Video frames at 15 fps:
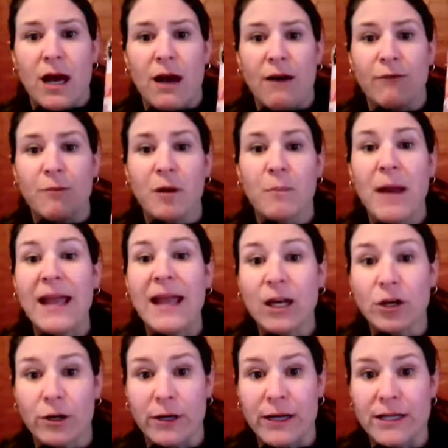from your
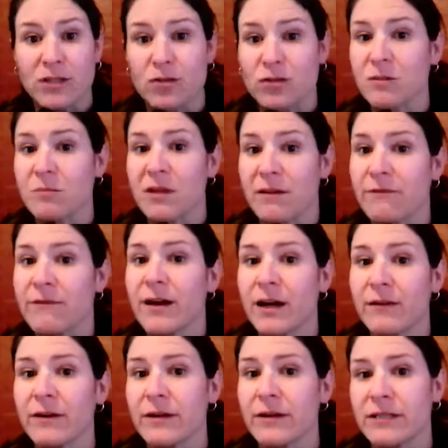pancreas, or something
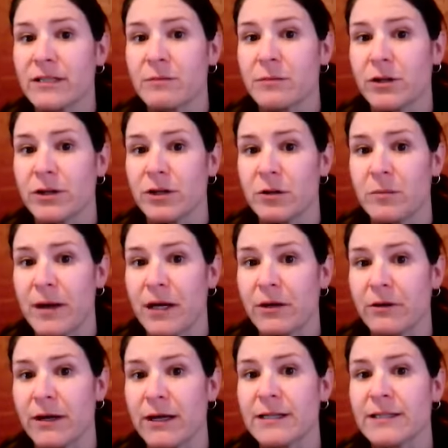very, very similar in your
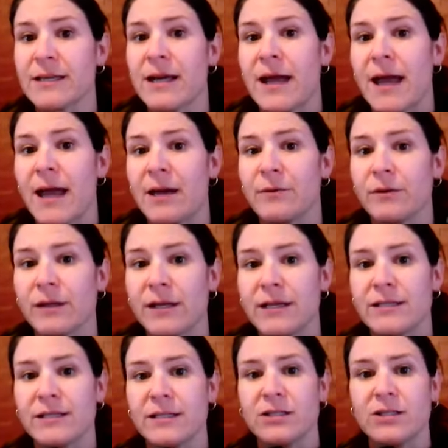pancreas, and
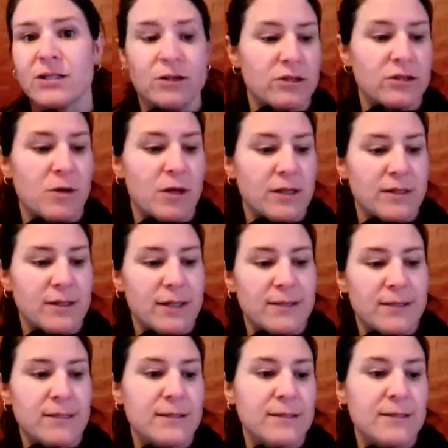released into your small
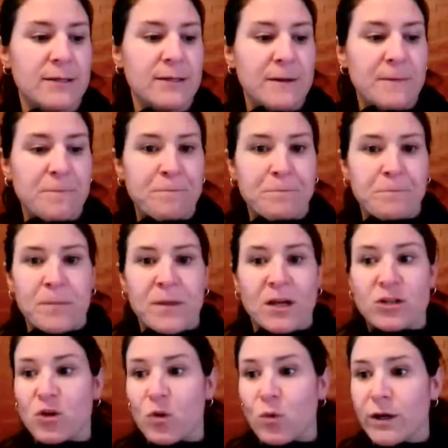intestines.
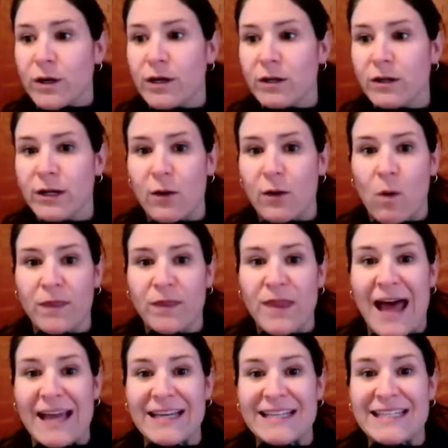So we're going to look at what
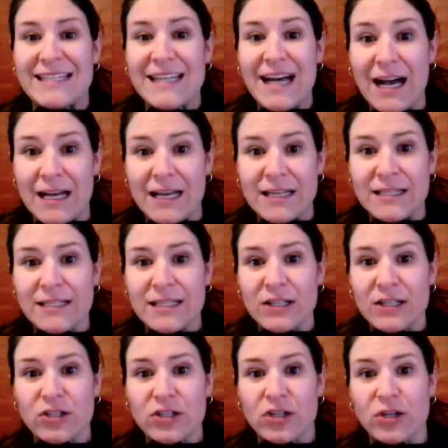that does
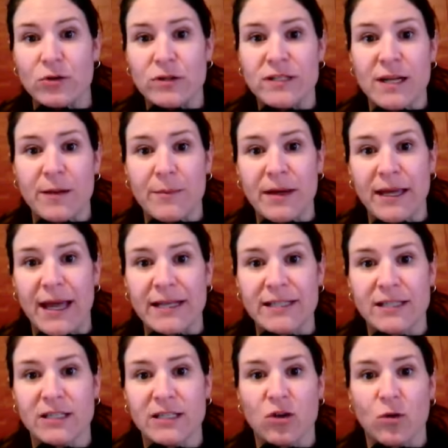to stomach
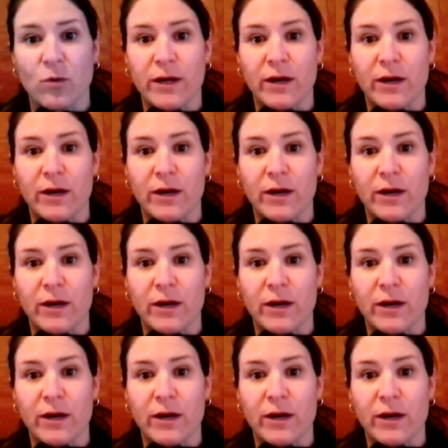acid. So we are